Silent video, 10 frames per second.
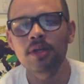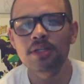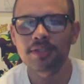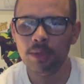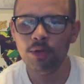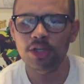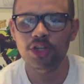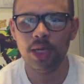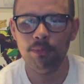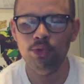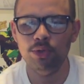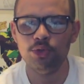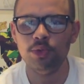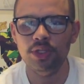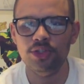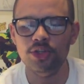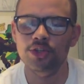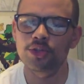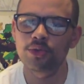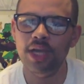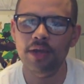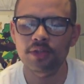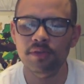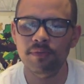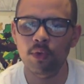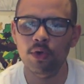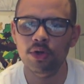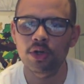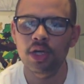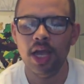Samurai Champloo was released in 2004